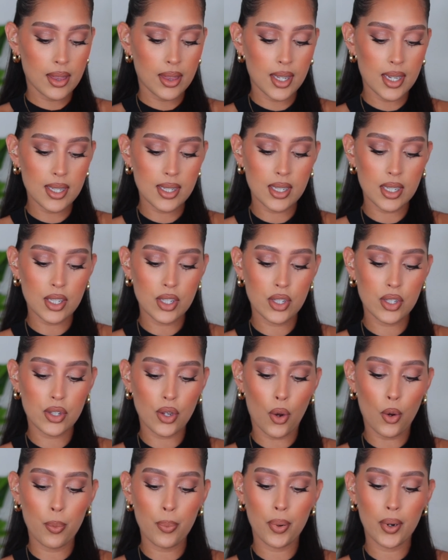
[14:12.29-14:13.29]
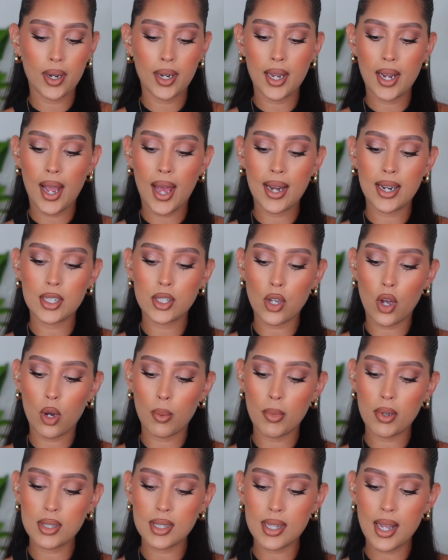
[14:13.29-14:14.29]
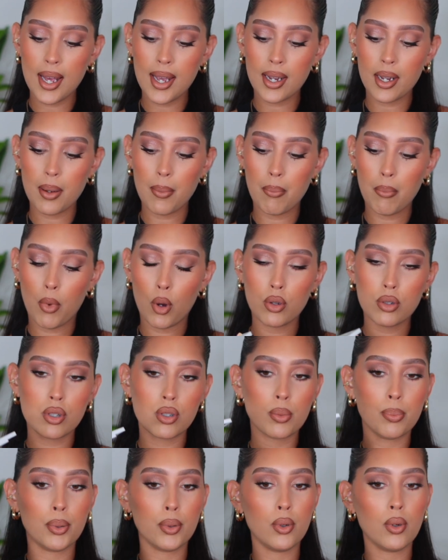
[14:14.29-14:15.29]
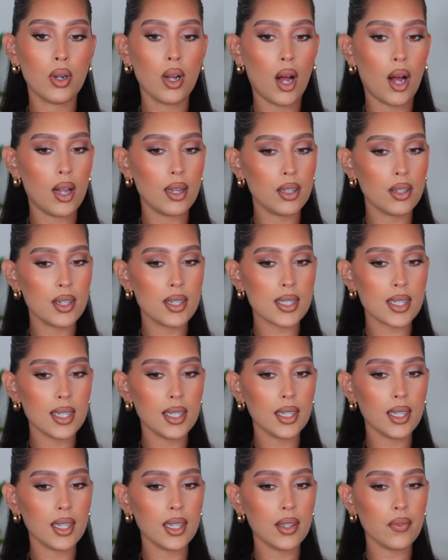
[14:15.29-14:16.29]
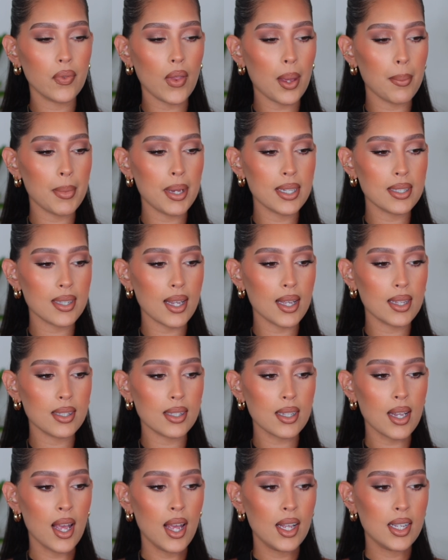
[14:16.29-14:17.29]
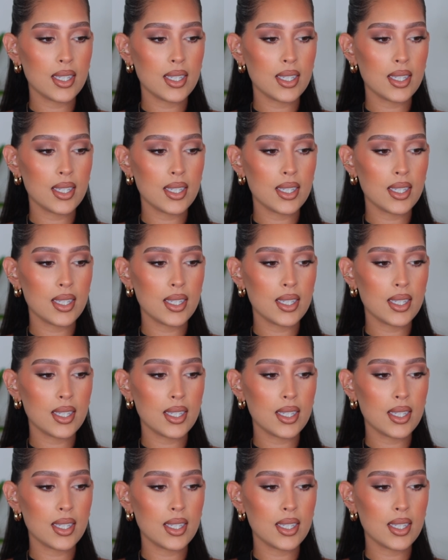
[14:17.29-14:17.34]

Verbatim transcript: This is so pretty and it's almost like multiple colors in it, if that makes sense.